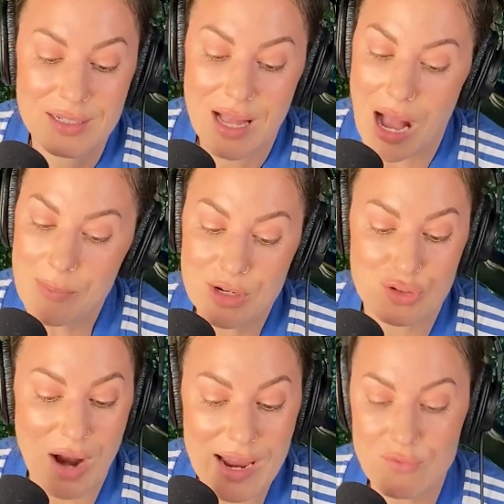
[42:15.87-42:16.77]
I'm going to
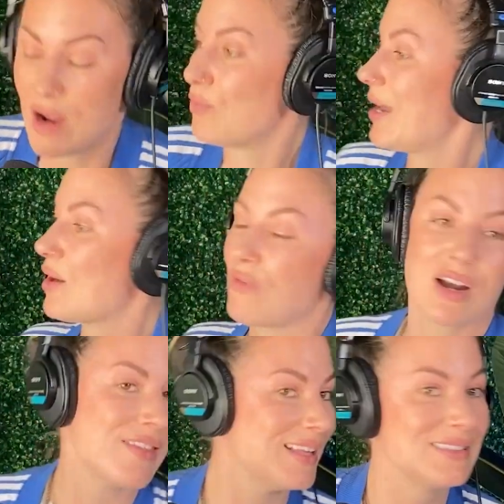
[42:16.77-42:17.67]
try and run. We got to
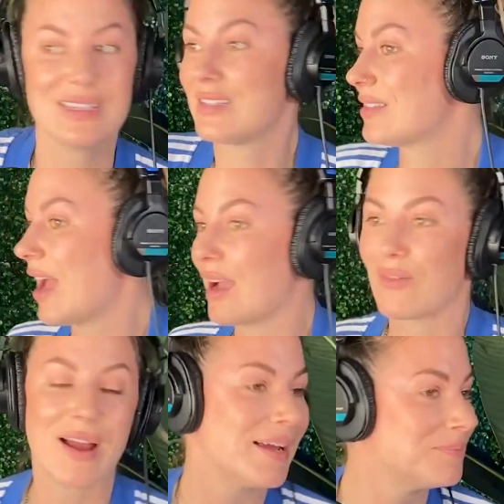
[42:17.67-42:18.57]
run in that zigzag,
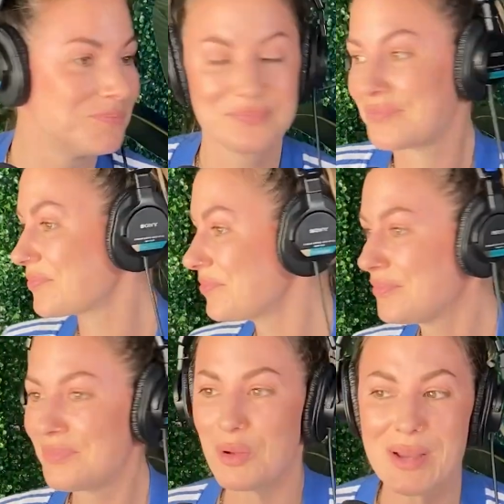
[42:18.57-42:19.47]
right?
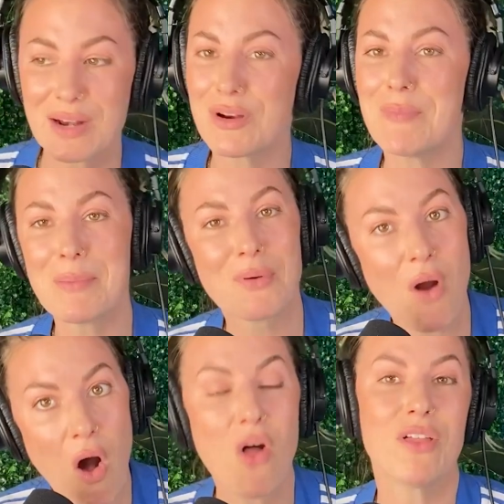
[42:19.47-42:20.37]
We got to remember
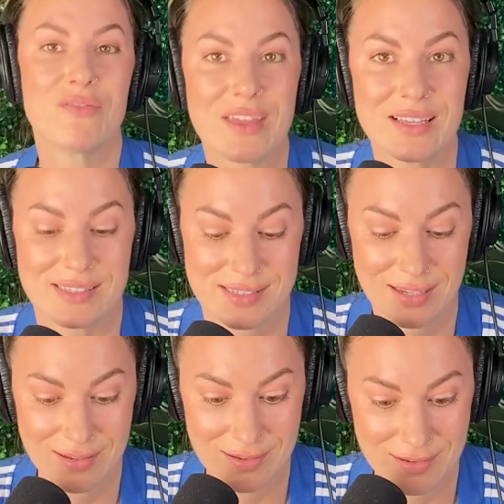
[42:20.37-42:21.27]
all of
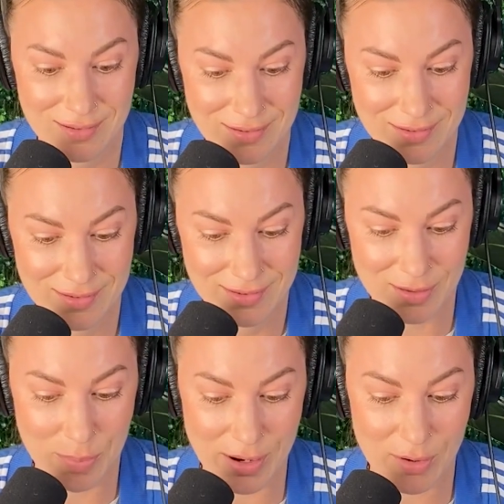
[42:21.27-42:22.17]
this.
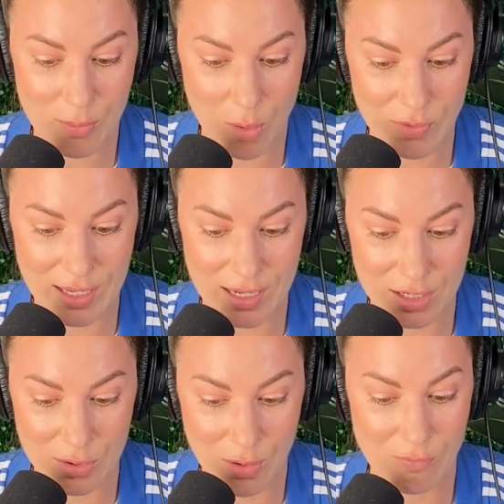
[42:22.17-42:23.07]
The predator will only hit
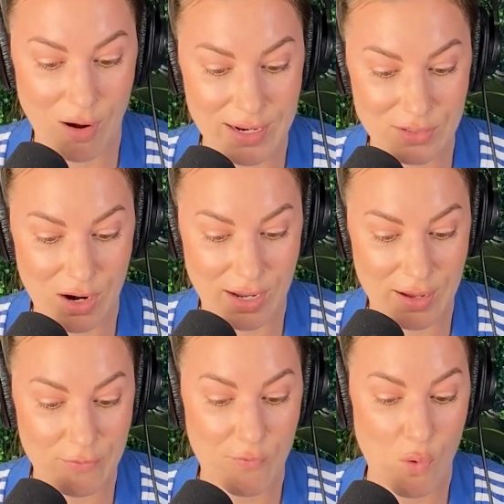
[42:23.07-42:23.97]
you, a running
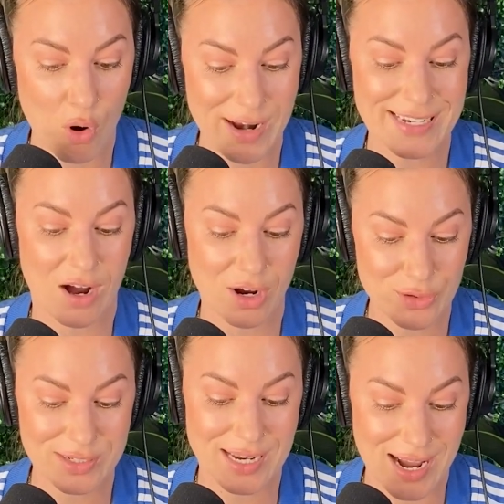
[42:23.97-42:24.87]
target, 4 in
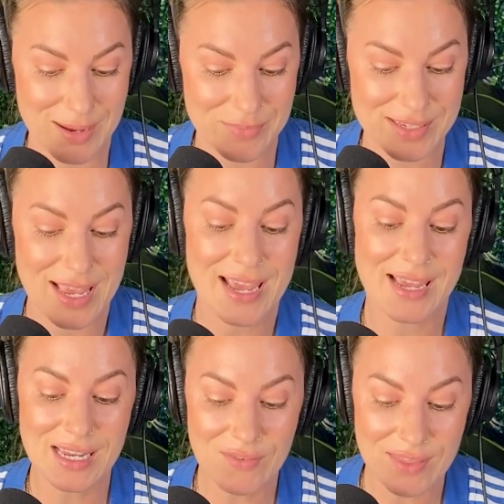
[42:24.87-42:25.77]
100 times.
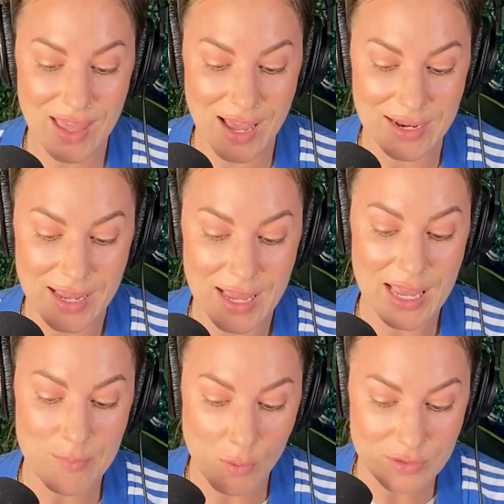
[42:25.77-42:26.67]
And even then,
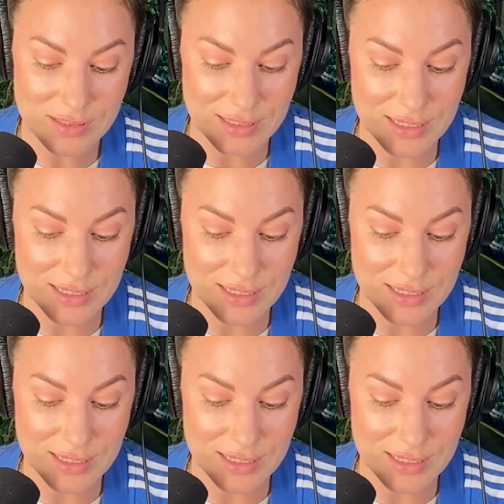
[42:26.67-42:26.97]
it most